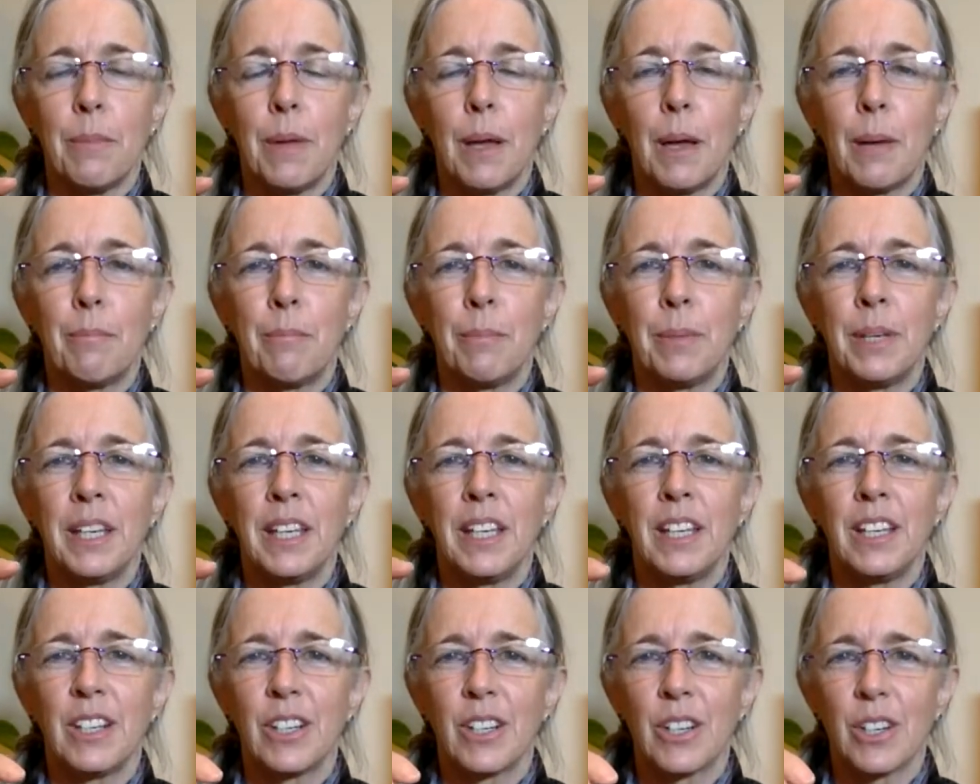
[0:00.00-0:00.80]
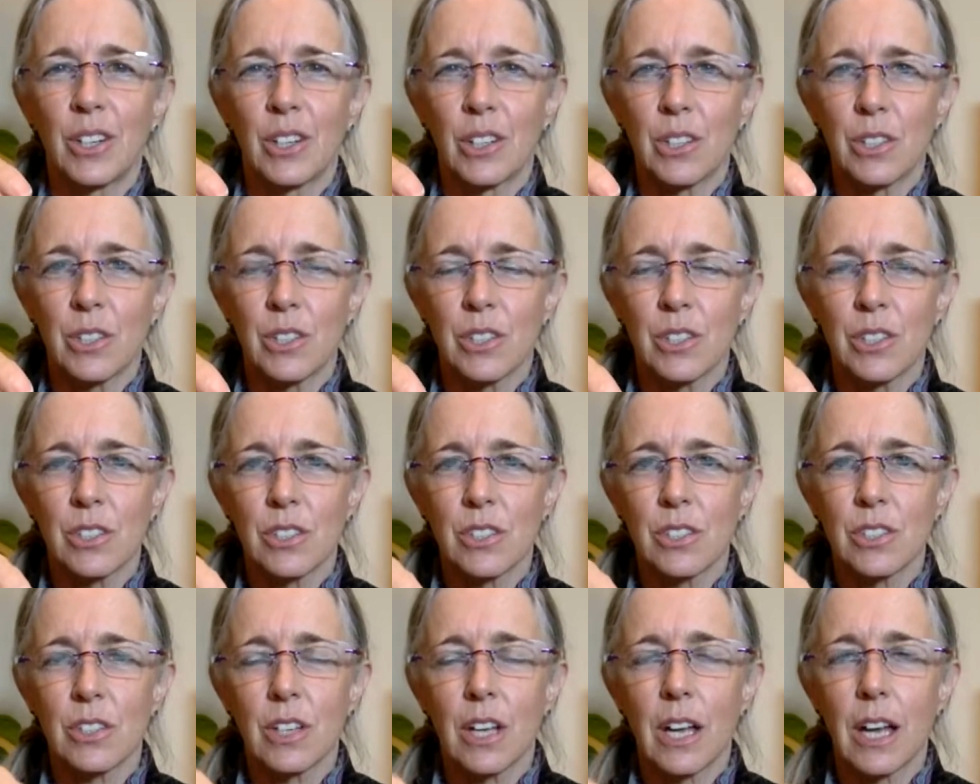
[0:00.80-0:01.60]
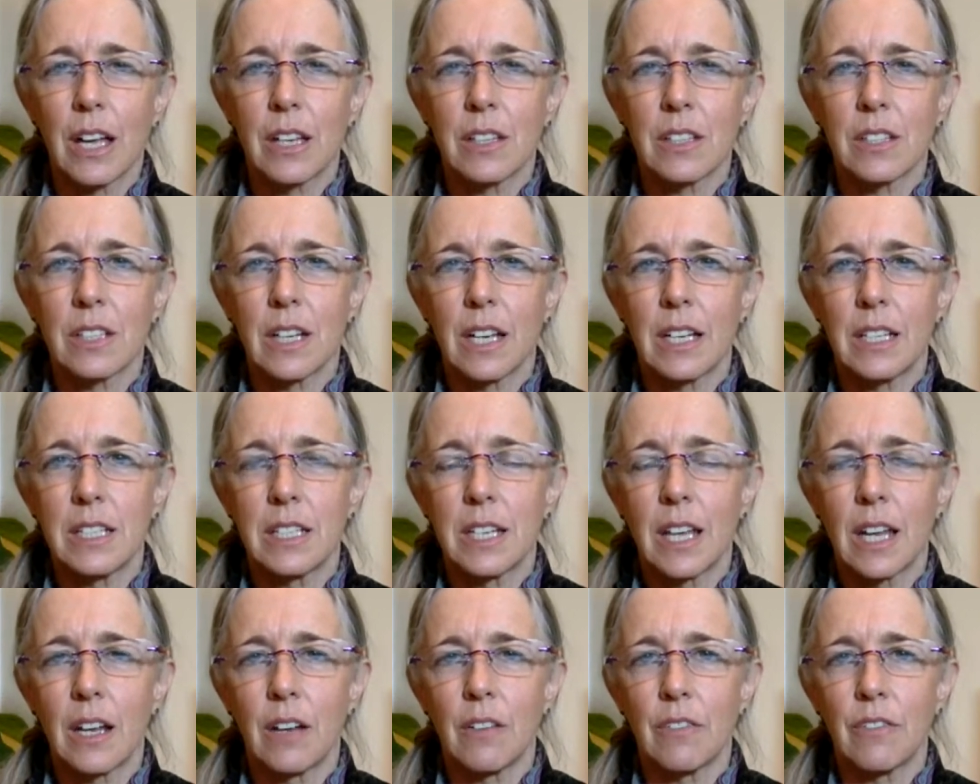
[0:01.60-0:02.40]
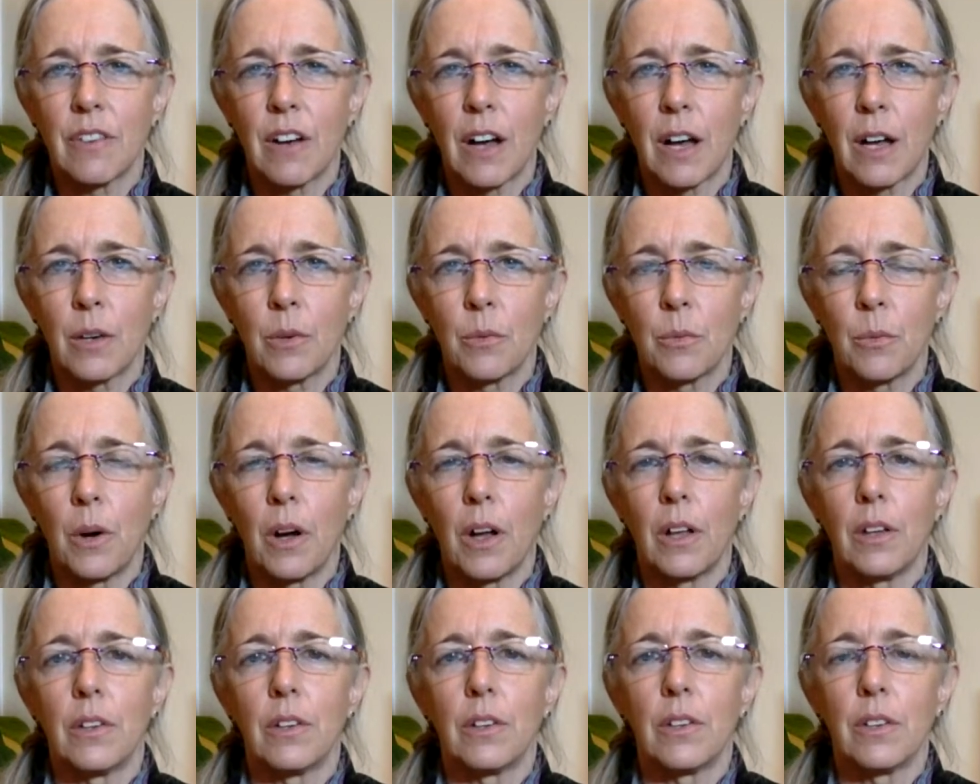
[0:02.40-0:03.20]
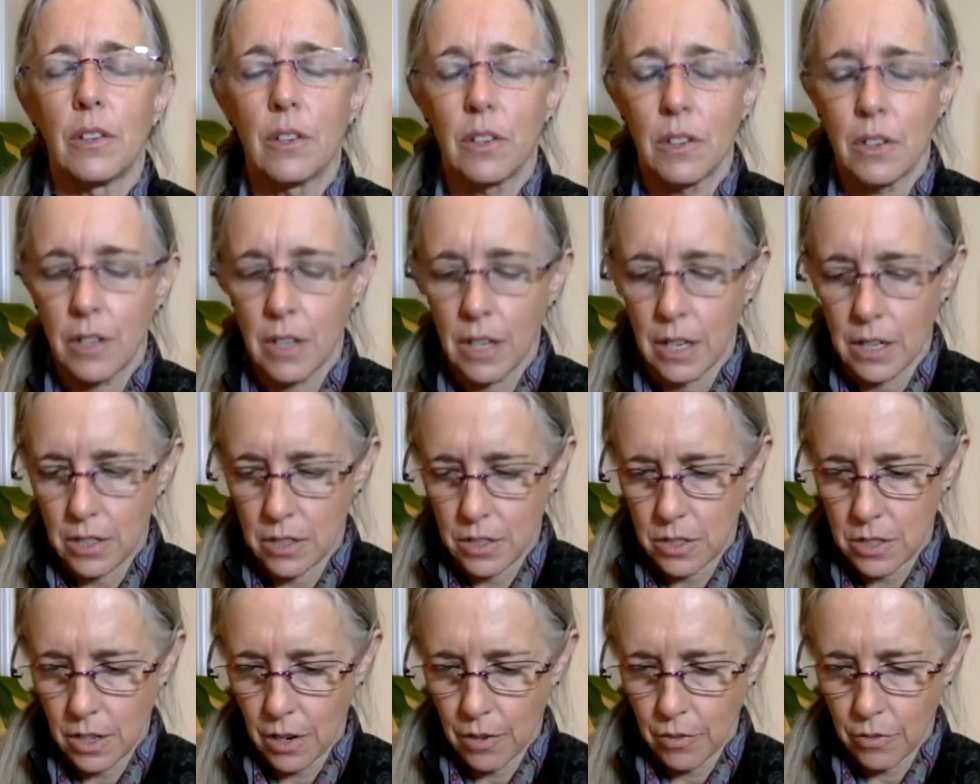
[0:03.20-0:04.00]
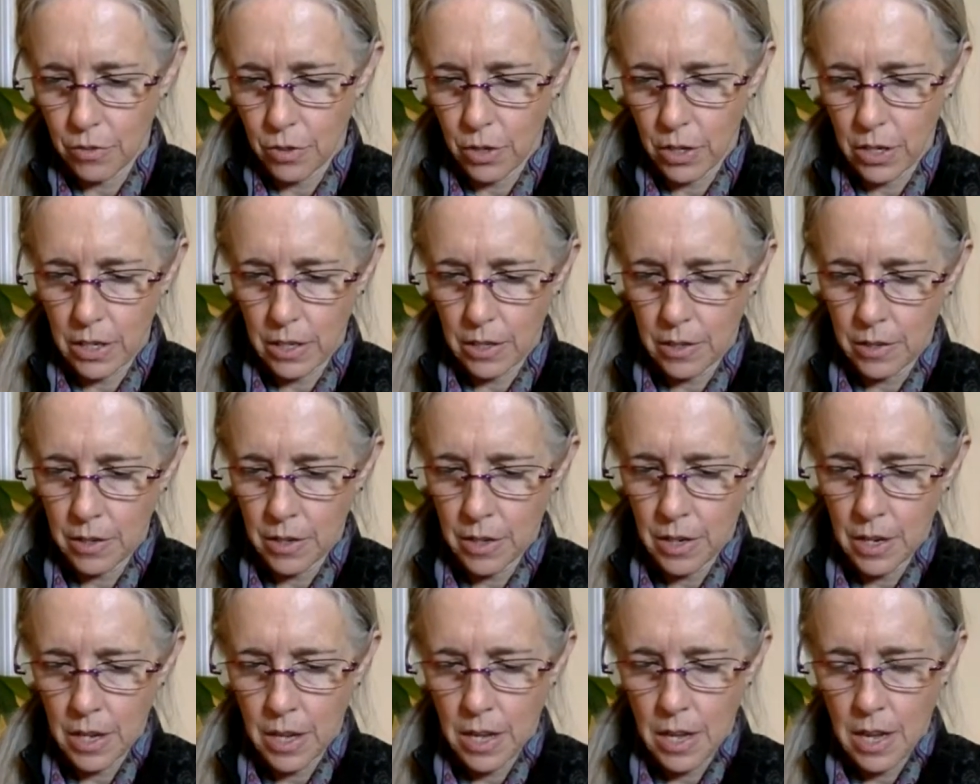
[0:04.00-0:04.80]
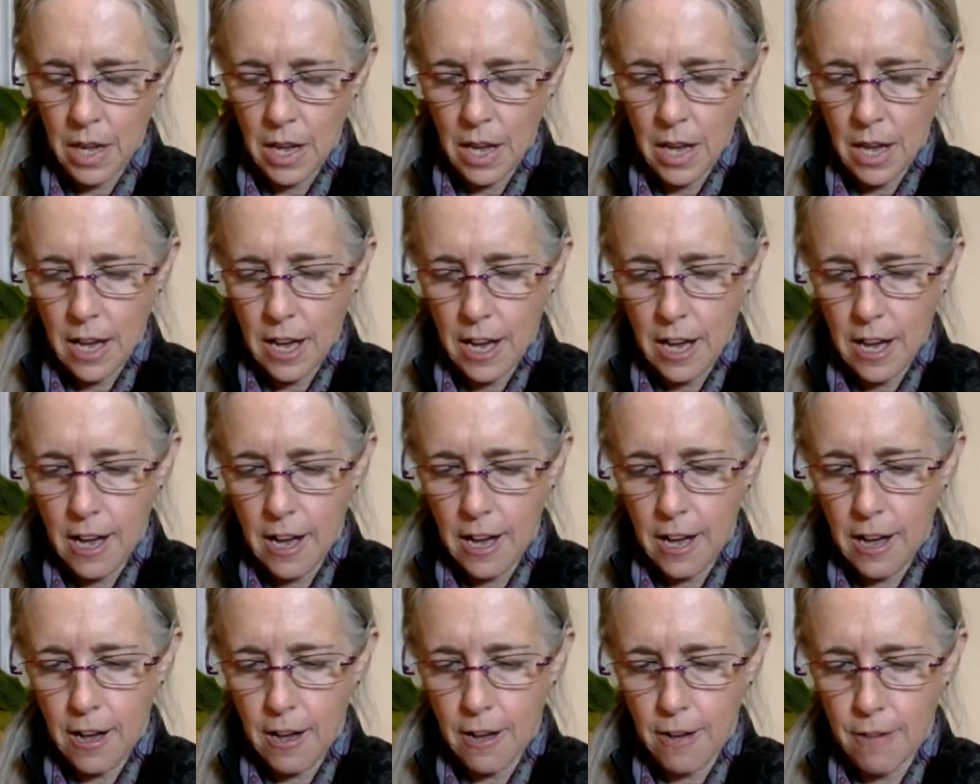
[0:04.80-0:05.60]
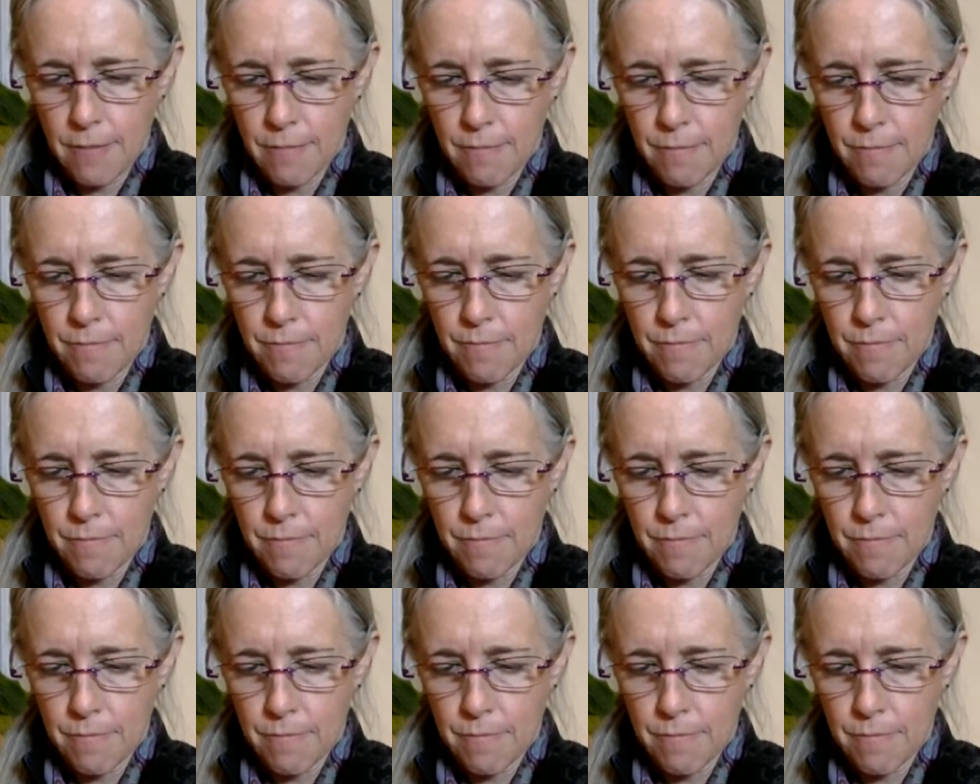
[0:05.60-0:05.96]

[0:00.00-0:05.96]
appears as an identified one that is suffering, um,